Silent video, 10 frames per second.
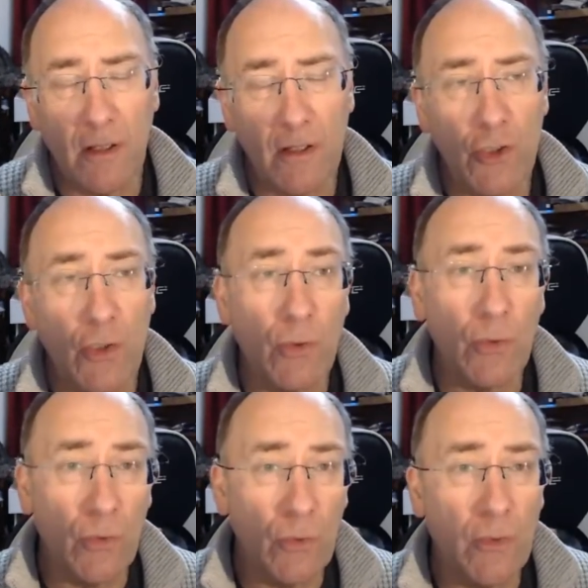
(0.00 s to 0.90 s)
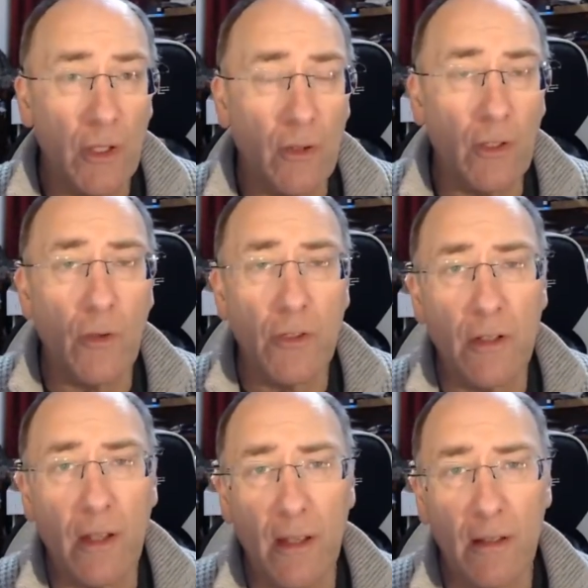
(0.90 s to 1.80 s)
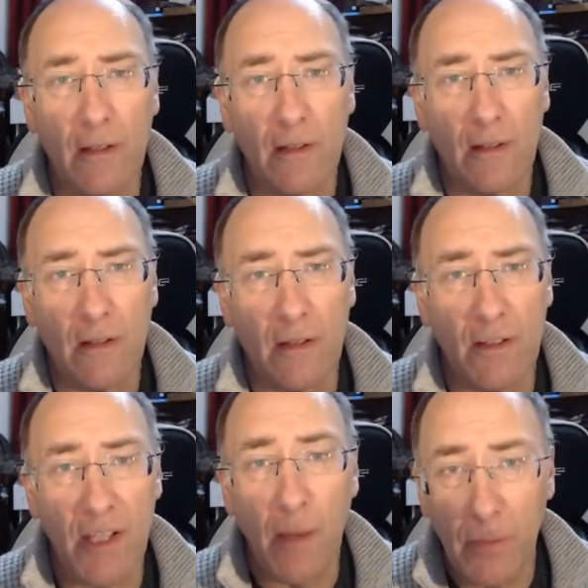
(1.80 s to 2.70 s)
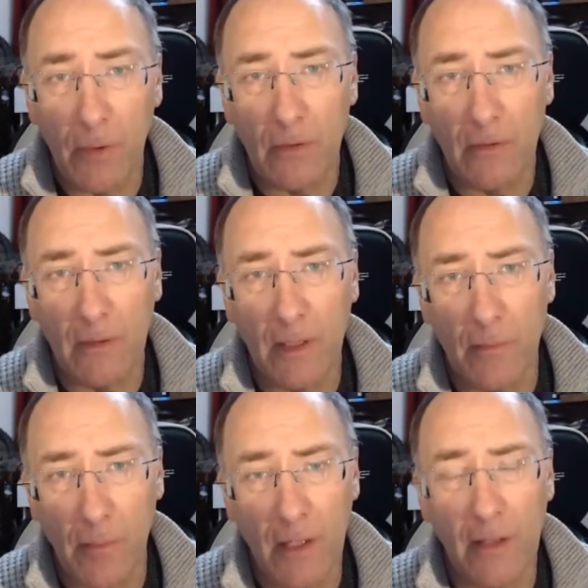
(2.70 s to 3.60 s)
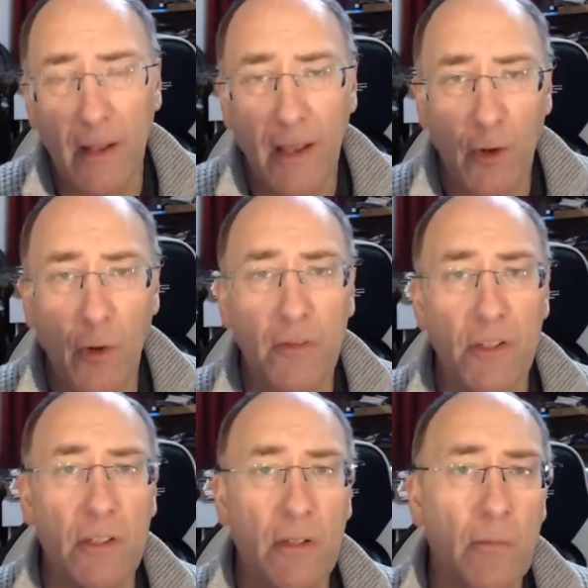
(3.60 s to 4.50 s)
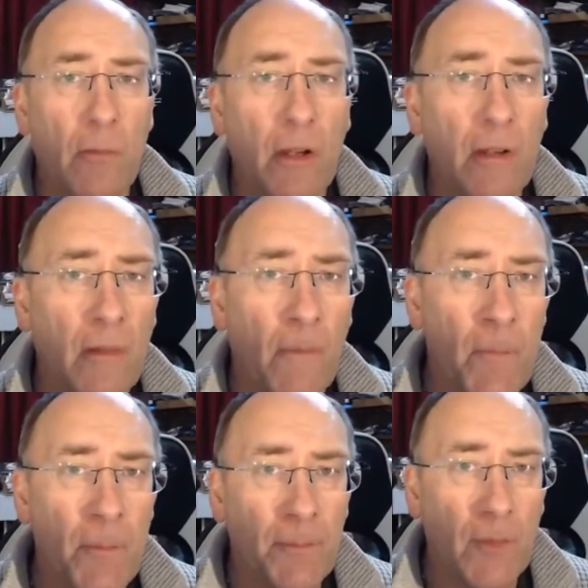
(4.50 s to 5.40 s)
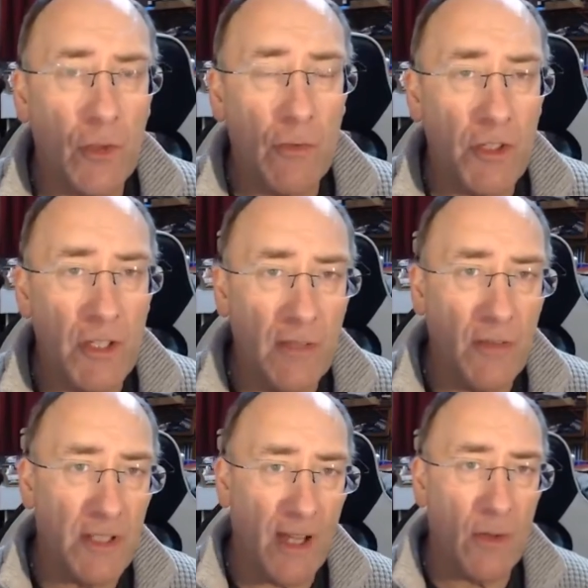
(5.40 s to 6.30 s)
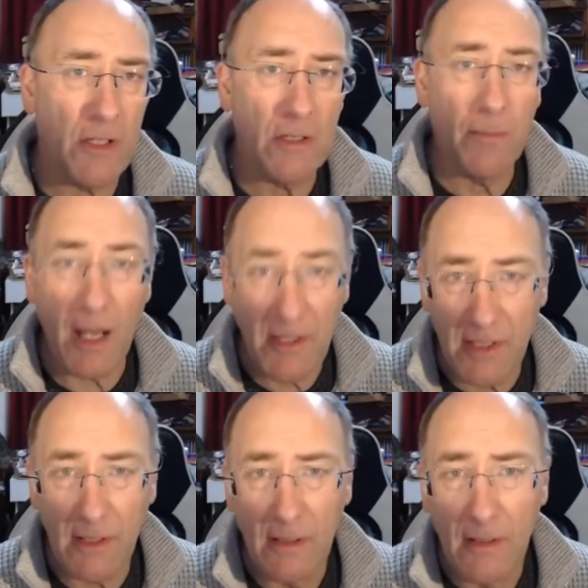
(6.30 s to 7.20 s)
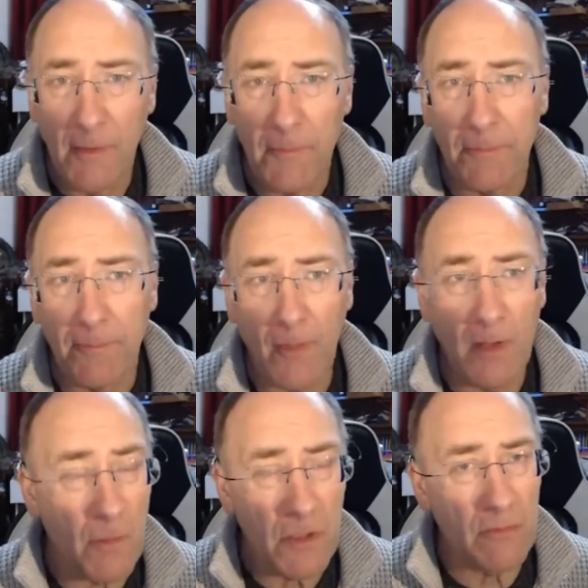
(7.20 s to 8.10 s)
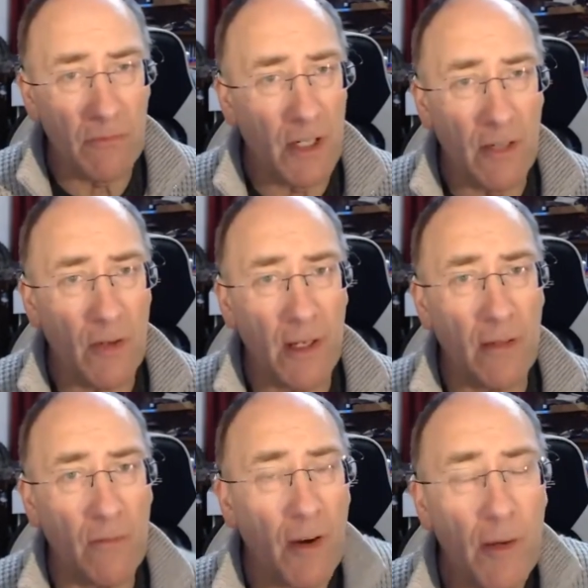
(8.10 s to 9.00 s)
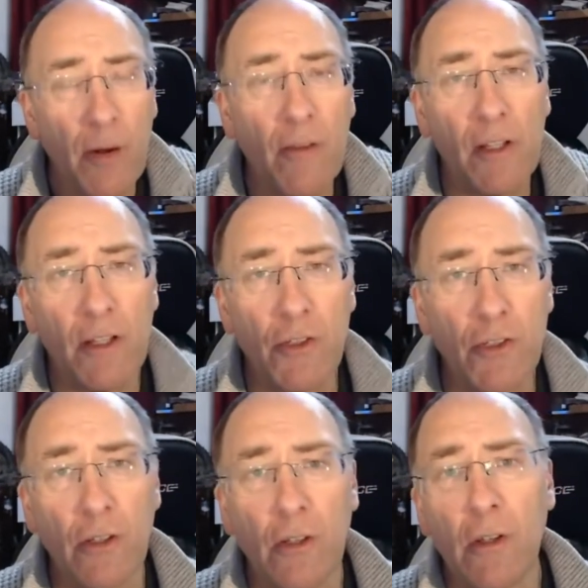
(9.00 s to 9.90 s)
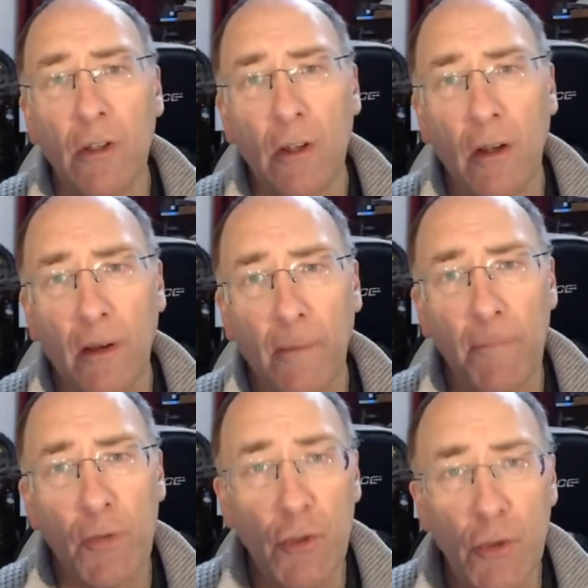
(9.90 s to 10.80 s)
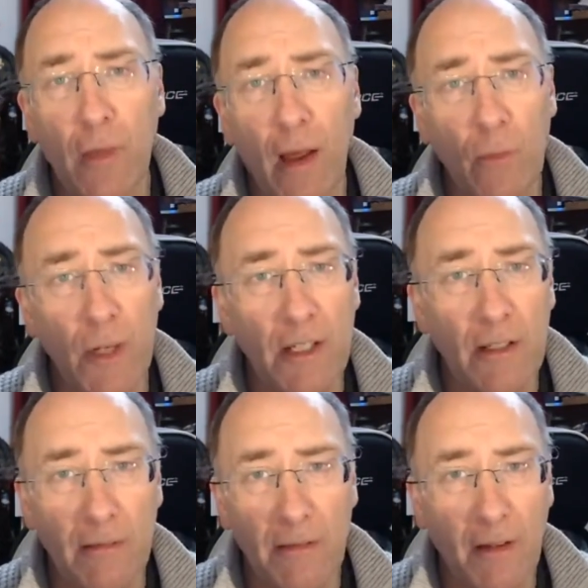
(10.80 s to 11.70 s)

to go to their temple in Britain, their head office in Britain, to receive a Taoist blessing. And I was really, really very privileged to do that. We didn't,